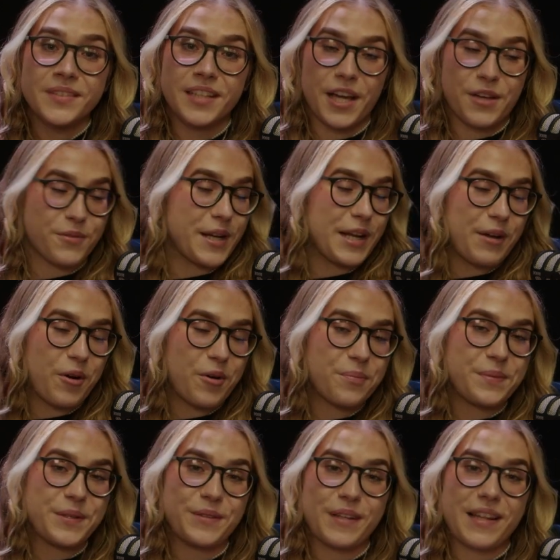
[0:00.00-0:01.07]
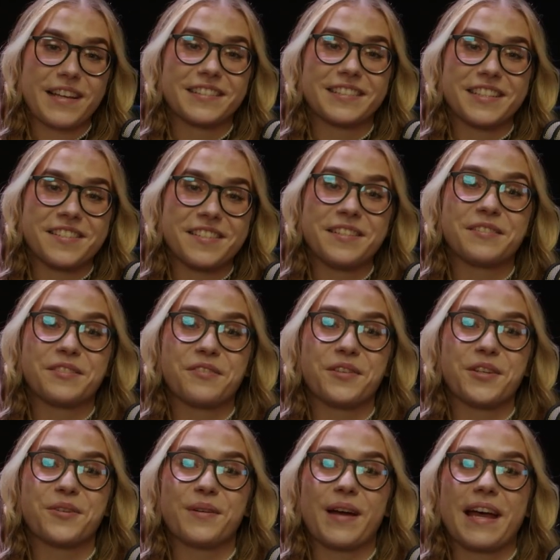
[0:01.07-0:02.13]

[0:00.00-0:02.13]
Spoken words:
I really hope you liked this interview